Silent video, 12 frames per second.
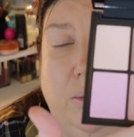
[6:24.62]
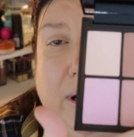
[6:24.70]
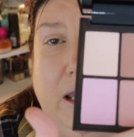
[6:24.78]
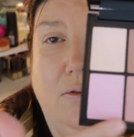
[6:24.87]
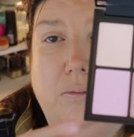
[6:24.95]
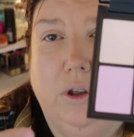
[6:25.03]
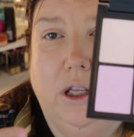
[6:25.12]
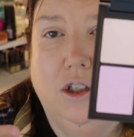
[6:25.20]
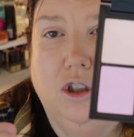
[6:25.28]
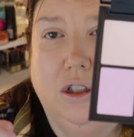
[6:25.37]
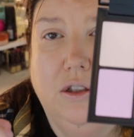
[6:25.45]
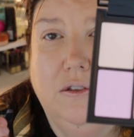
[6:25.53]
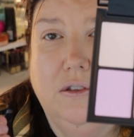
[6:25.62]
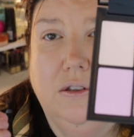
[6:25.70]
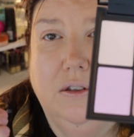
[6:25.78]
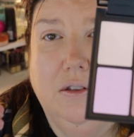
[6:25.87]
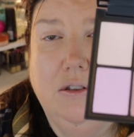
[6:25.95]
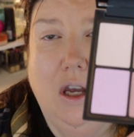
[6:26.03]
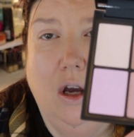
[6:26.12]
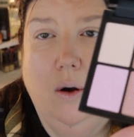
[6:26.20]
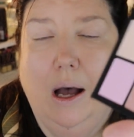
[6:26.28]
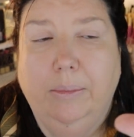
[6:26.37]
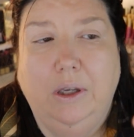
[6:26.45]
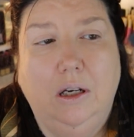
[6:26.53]
array of blushes. So
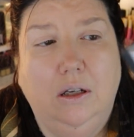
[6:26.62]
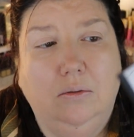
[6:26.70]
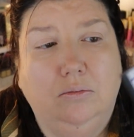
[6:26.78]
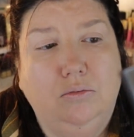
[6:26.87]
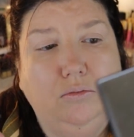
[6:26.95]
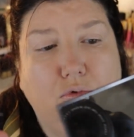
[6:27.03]
I'm going to